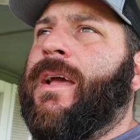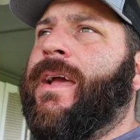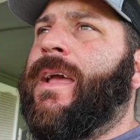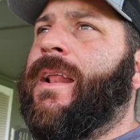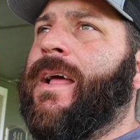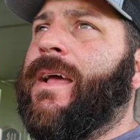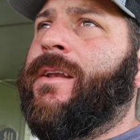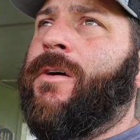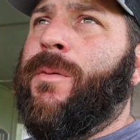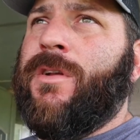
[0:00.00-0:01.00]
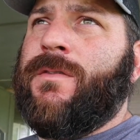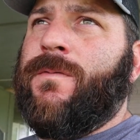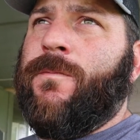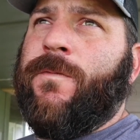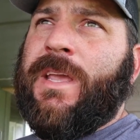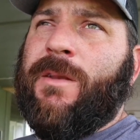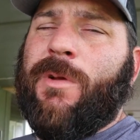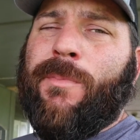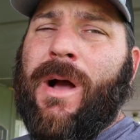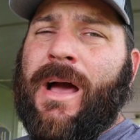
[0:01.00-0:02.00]
and I know how much feed
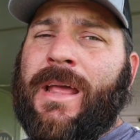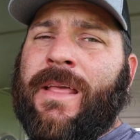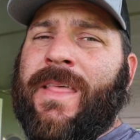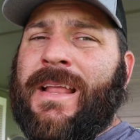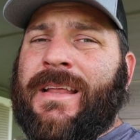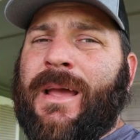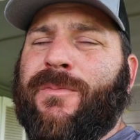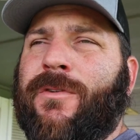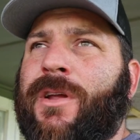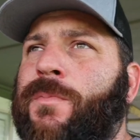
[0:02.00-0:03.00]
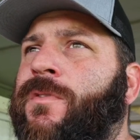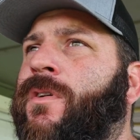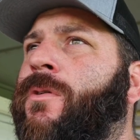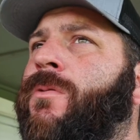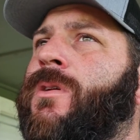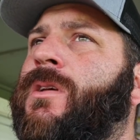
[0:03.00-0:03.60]
we bought in that time frame. So